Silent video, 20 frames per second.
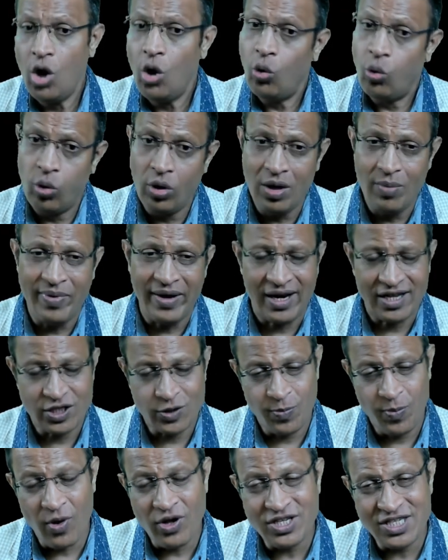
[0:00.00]
who will be
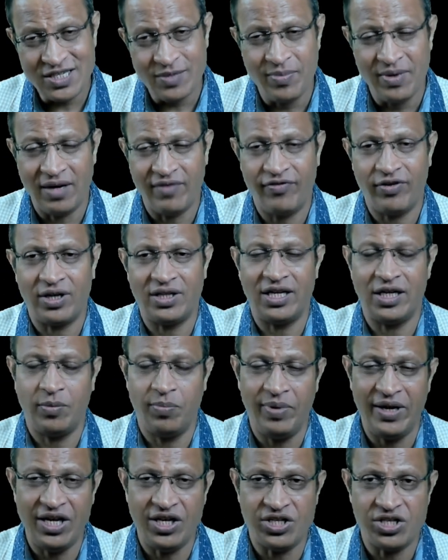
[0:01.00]
responsible for that
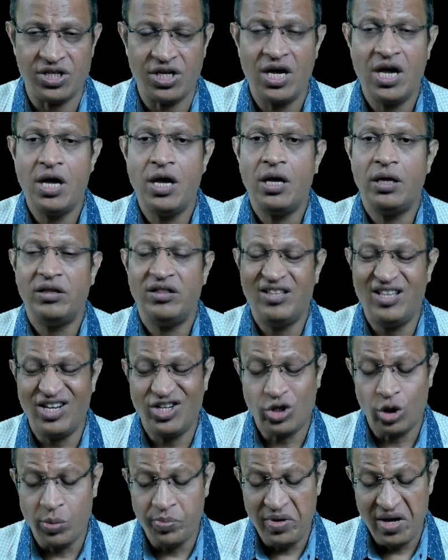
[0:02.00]
breach. There
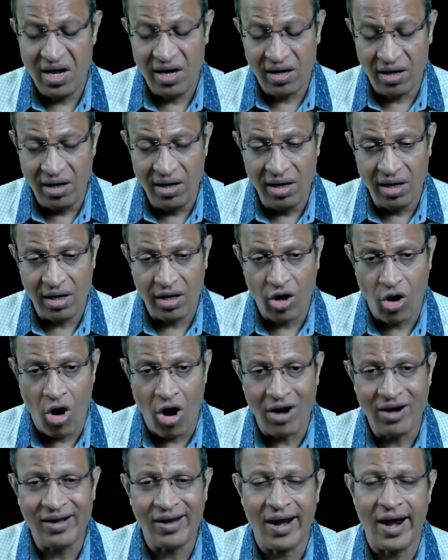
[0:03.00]
should be a clear
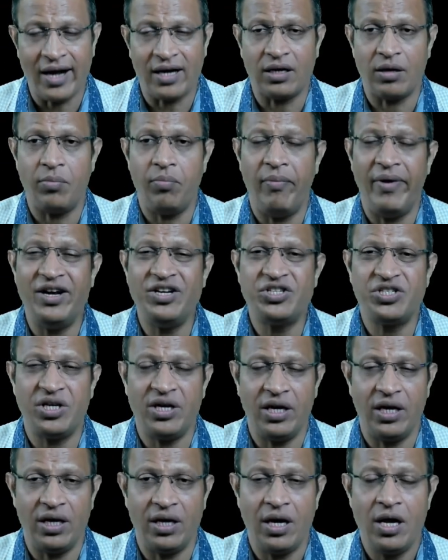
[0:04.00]
contract
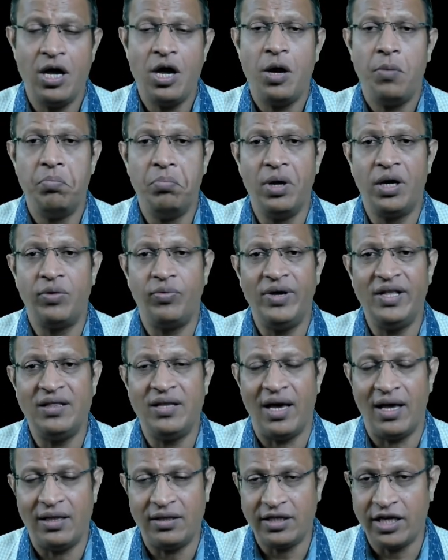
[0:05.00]
mentioning between the
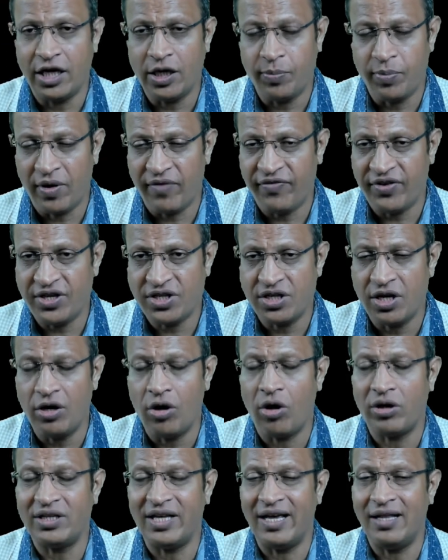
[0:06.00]
healthcare professional
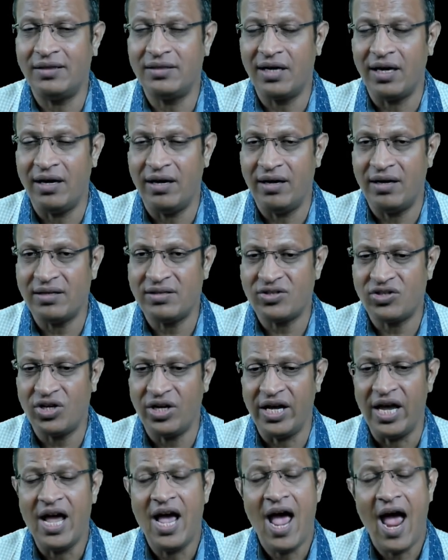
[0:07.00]
or the healthcare
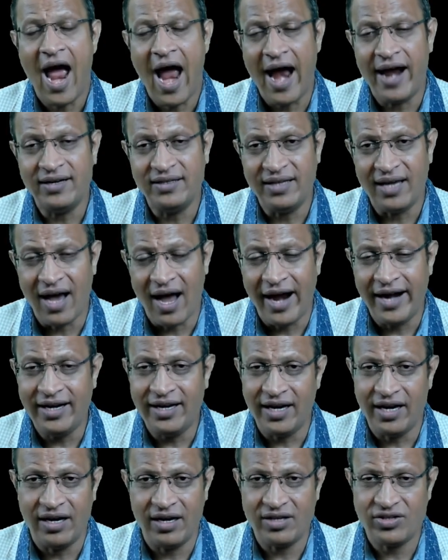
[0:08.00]
industry and the IT
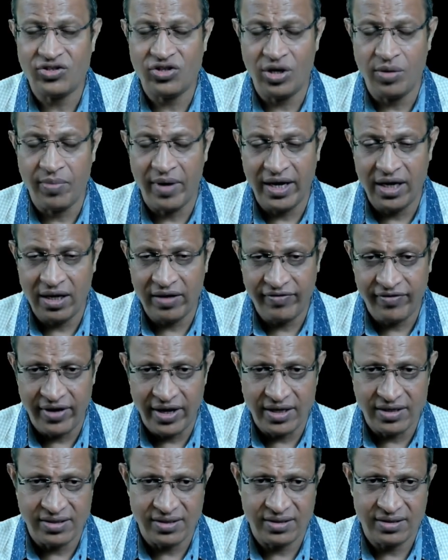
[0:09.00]
industry, my dear
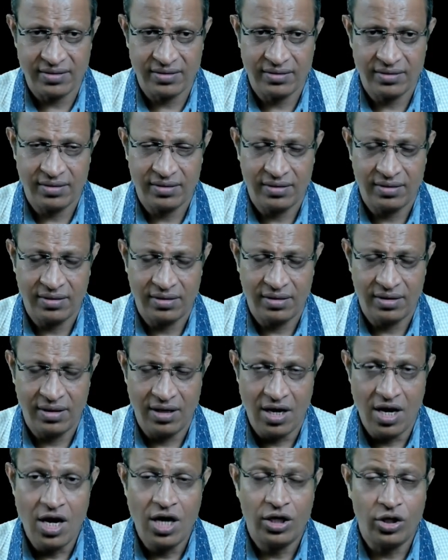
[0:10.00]
friends.
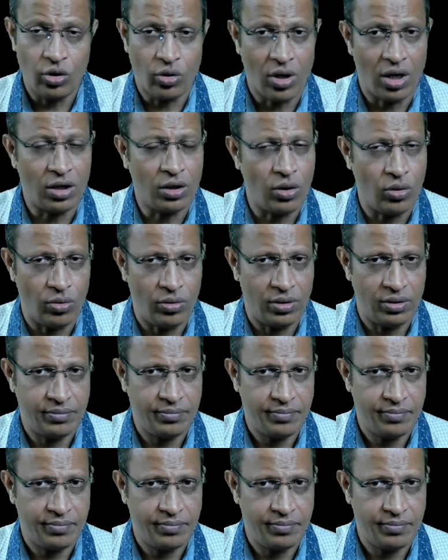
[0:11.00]
To conclude,